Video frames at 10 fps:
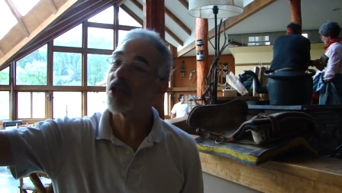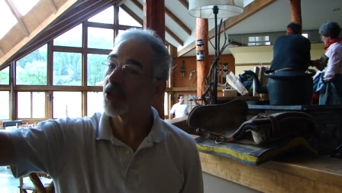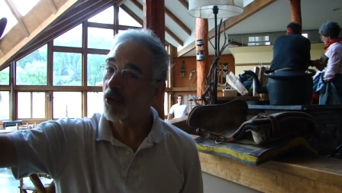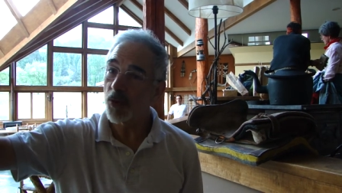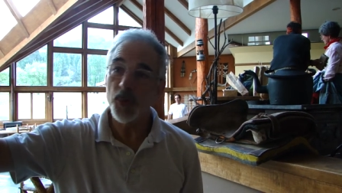I
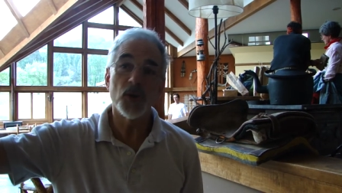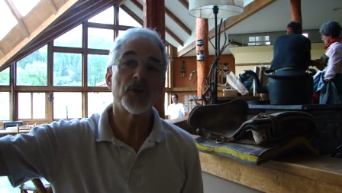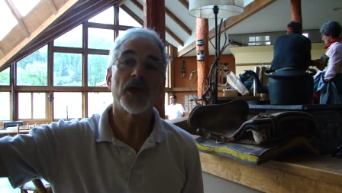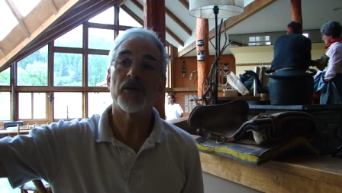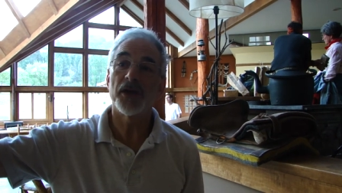saw the burnt
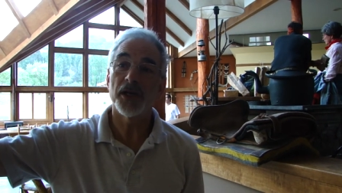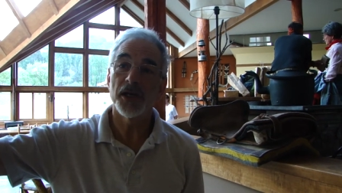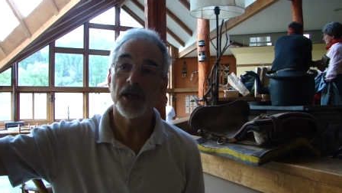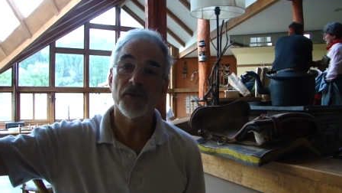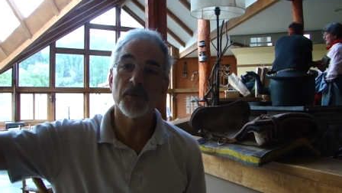area
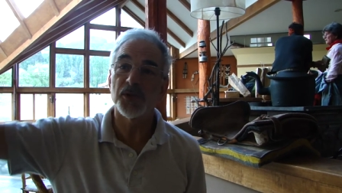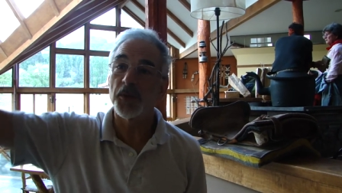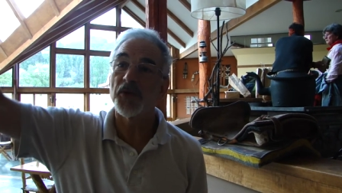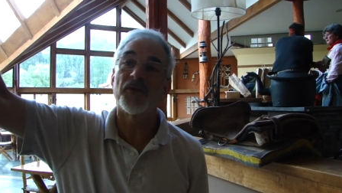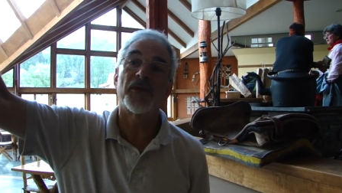from some
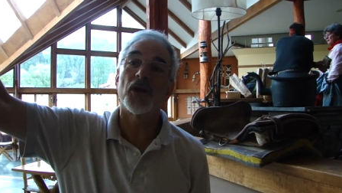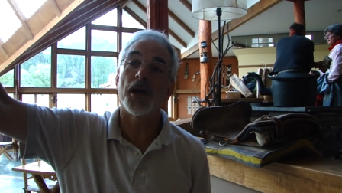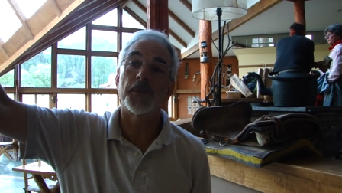of the very high